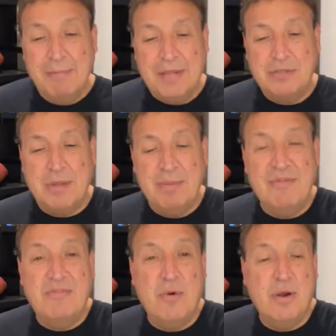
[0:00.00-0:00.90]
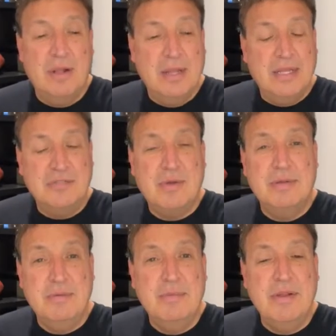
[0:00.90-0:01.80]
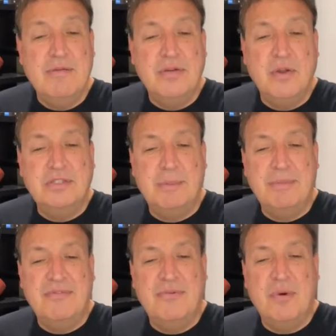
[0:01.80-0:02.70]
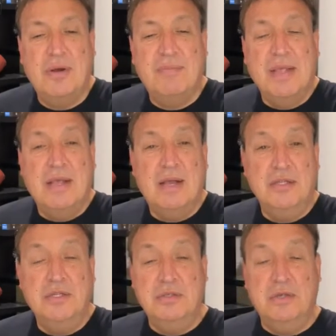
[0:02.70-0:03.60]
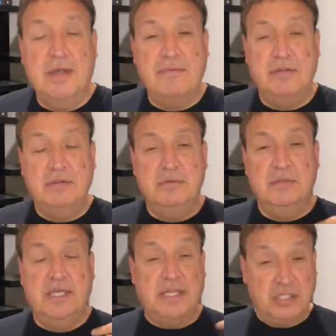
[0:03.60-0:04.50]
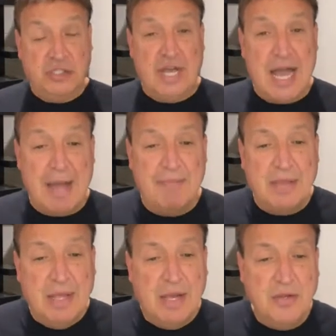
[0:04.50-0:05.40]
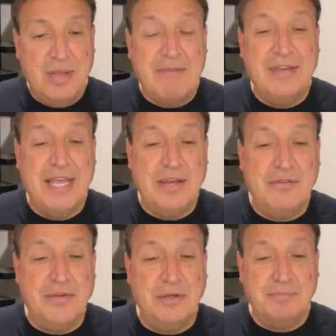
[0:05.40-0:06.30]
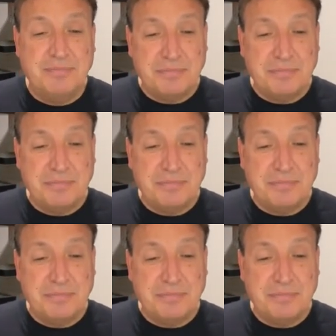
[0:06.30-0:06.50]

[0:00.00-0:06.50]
That's why before, that's why you ever notice that before uh, you, you, have, you get a job, uh, you have an interview